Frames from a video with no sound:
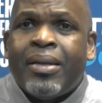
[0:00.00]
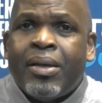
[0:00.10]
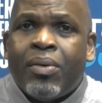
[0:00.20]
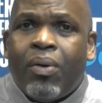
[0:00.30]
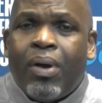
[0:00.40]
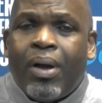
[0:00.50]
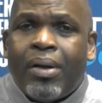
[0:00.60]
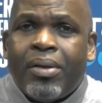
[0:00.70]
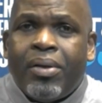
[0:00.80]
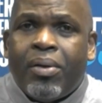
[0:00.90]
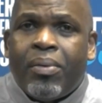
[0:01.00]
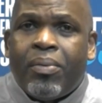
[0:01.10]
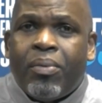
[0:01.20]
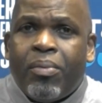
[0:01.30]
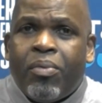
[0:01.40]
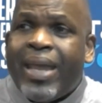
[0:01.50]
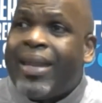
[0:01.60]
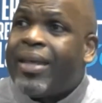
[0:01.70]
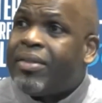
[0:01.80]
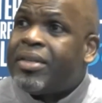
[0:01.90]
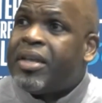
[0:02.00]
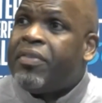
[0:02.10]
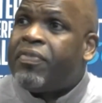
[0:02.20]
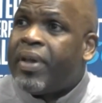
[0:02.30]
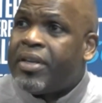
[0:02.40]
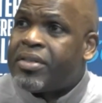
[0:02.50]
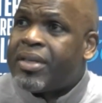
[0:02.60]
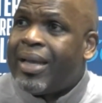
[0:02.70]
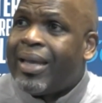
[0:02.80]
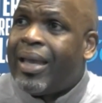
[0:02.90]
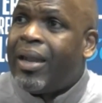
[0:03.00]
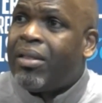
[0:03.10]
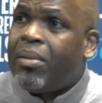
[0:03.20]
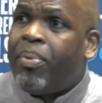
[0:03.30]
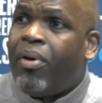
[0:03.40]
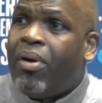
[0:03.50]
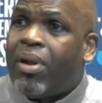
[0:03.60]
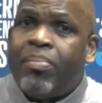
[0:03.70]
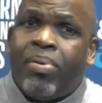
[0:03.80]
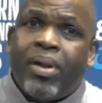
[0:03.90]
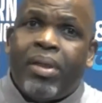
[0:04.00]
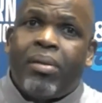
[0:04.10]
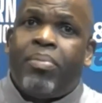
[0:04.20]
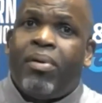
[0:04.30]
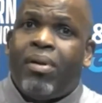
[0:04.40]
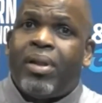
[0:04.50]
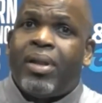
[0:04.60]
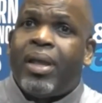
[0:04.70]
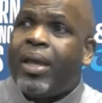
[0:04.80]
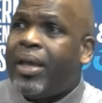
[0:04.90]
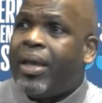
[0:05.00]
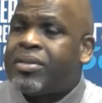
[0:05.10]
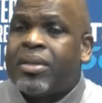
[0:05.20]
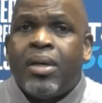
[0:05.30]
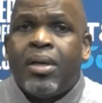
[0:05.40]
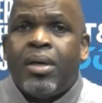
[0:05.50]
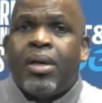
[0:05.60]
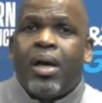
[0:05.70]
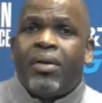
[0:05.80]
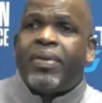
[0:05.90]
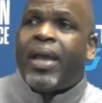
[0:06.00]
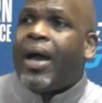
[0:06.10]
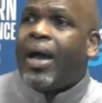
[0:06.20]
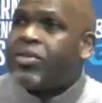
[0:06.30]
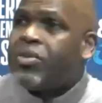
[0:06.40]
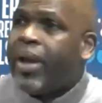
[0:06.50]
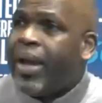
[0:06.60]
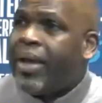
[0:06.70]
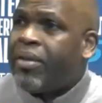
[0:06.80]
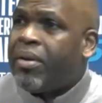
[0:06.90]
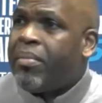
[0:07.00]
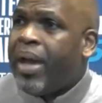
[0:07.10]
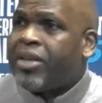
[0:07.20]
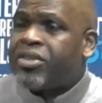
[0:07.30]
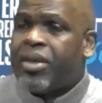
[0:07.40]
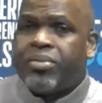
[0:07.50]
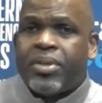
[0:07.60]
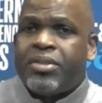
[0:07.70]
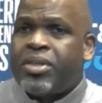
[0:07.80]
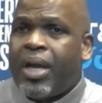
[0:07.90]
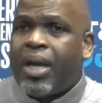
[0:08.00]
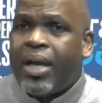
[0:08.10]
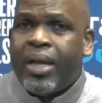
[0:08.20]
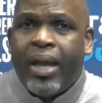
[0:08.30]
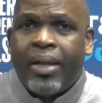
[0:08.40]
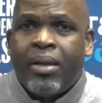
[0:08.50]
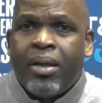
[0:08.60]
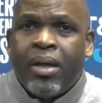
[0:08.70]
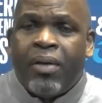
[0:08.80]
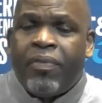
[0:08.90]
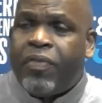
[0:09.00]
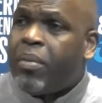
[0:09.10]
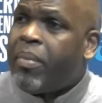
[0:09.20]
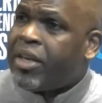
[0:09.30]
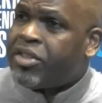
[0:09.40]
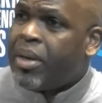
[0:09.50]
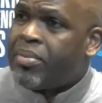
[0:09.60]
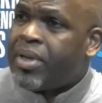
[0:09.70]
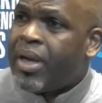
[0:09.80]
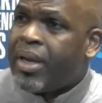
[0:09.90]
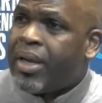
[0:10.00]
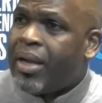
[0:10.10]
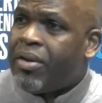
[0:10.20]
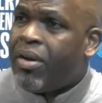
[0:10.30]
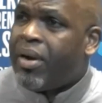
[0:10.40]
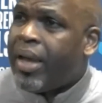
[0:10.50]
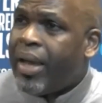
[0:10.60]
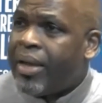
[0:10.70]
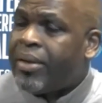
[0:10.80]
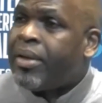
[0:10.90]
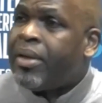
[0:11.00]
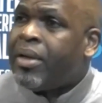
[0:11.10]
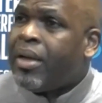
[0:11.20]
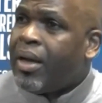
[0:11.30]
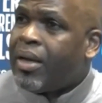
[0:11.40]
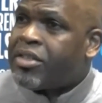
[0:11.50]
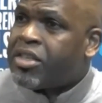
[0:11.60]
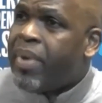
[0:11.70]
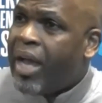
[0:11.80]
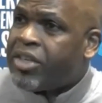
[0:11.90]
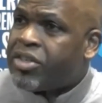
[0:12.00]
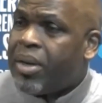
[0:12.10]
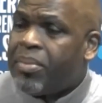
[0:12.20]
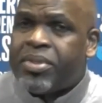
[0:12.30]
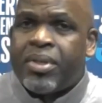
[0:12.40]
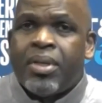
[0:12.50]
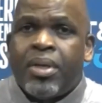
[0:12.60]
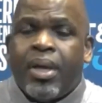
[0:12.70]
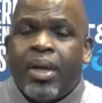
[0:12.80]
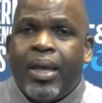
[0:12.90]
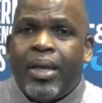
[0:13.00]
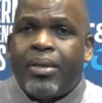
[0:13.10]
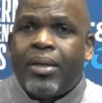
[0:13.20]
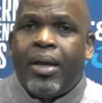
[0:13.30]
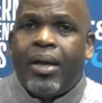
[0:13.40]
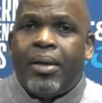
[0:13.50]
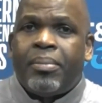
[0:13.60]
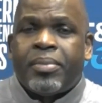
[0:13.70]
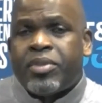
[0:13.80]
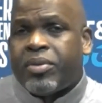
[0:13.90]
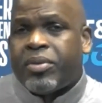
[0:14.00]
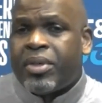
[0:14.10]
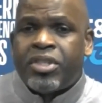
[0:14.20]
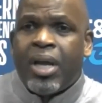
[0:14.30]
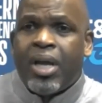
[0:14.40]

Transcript: uh, you know, reading the defense and getting the ball and putting the ball in the hands of guys who had their matchups. Uh, John had a few matchups. Uh, Gallinari had some matchups. And so a good job of